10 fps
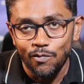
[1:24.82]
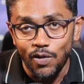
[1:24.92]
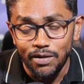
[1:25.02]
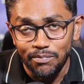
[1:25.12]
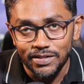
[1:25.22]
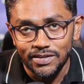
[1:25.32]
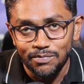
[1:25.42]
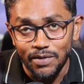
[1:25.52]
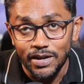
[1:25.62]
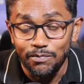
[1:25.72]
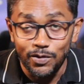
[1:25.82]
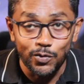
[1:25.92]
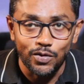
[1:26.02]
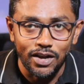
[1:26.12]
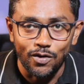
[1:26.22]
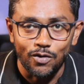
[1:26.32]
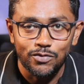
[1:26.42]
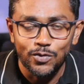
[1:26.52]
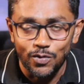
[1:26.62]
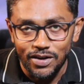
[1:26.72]
One method might be you can go for
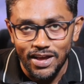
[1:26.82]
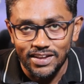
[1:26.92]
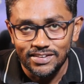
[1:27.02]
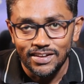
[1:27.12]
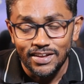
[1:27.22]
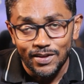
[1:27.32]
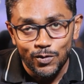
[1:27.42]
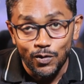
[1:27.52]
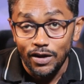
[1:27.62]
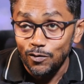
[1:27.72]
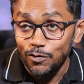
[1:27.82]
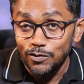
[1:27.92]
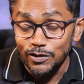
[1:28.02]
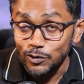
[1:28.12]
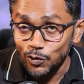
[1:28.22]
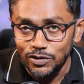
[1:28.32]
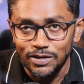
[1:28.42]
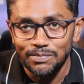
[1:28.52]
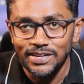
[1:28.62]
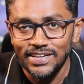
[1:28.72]
the online, you can go for the
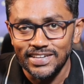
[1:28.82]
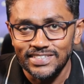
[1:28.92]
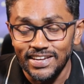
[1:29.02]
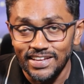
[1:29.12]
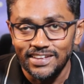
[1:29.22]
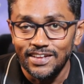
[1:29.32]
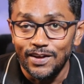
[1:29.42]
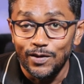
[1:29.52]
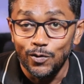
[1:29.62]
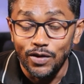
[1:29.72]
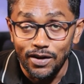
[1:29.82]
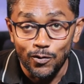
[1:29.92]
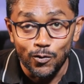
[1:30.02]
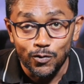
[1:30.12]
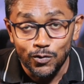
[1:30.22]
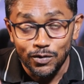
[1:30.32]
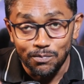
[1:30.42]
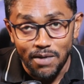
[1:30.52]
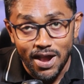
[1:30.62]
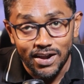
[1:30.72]
social media selling, you can go to the
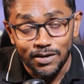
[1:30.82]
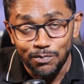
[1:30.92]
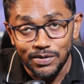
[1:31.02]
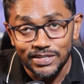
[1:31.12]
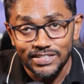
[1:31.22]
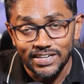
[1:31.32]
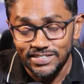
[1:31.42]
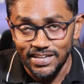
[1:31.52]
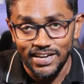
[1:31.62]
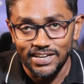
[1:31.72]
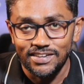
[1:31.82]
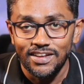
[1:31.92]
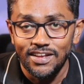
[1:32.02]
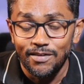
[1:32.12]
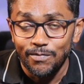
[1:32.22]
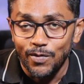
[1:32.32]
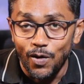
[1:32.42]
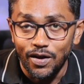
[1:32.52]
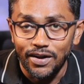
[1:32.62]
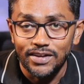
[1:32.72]
marketplace and sell it,
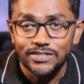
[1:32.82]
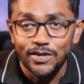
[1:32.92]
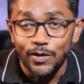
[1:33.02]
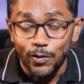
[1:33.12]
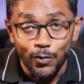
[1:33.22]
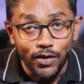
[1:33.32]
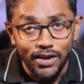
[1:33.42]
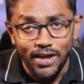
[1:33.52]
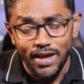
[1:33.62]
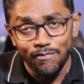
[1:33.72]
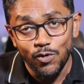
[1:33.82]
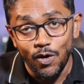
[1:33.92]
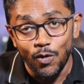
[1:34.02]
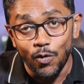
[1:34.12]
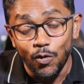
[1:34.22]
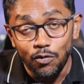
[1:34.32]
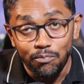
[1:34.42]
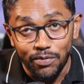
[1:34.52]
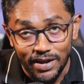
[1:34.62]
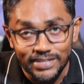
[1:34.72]
or else you can have your own
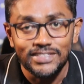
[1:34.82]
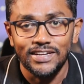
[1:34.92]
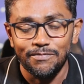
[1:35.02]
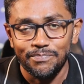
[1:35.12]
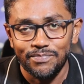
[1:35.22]
pricing,